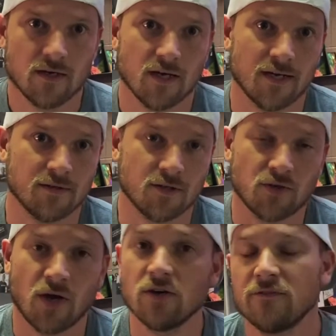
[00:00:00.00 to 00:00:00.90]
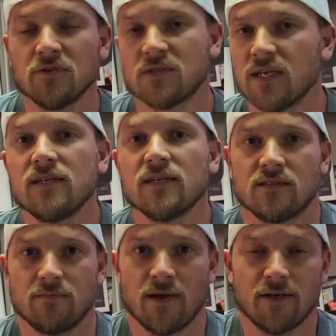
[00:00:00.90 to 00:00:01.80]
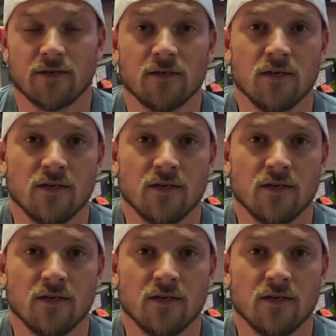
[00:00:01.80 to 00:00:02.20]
the color of your skin doesn't matter,